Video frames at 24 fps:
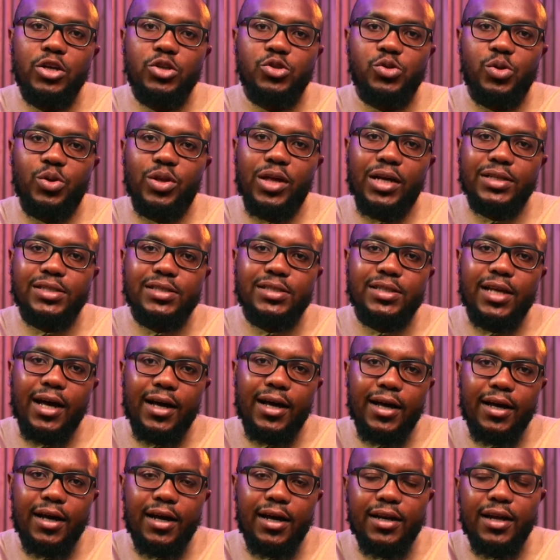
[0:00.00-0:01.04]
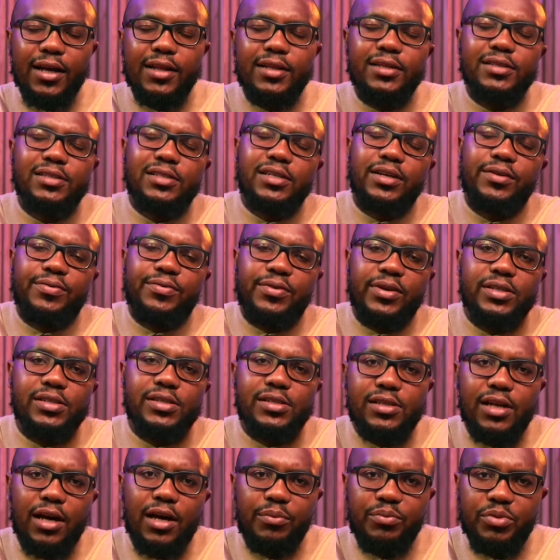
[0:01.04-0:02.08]
So that's another
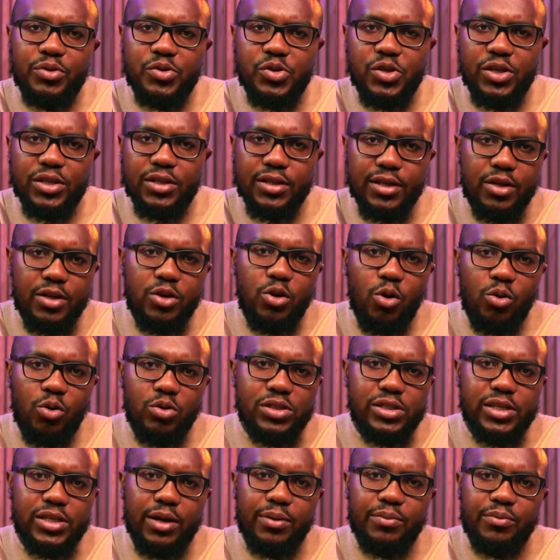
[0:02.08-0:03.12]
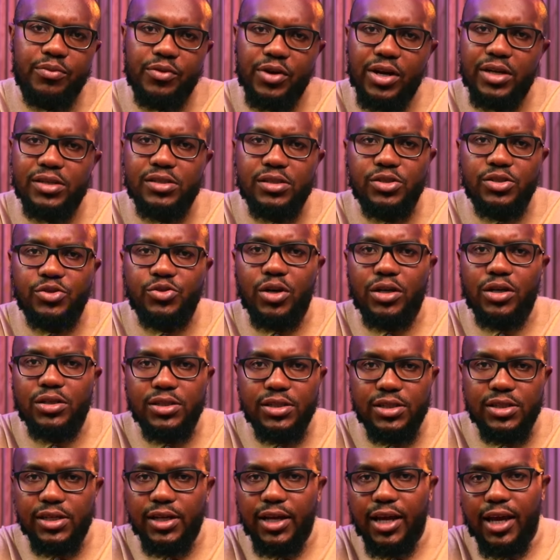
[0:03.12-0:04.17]
difference between the long-term rental
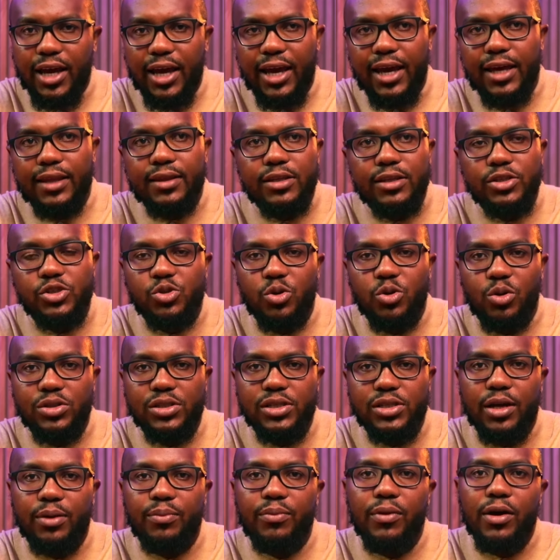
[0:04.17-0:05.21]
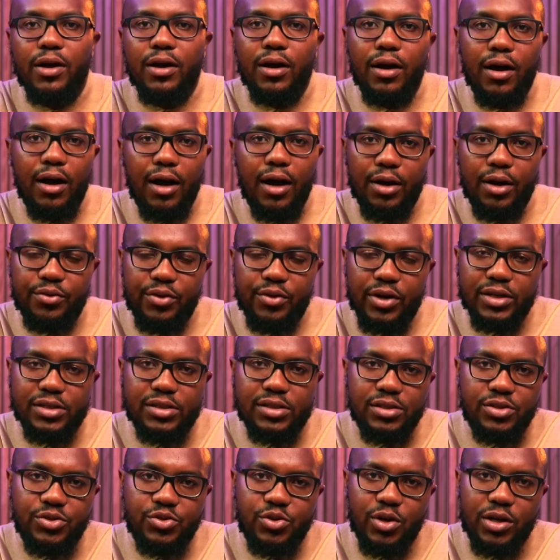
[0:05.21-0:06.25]
strategy and the short-term
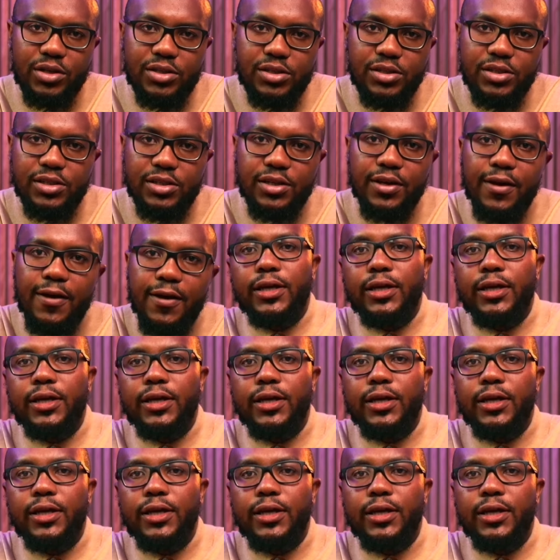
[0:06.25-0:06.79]
rental strategy.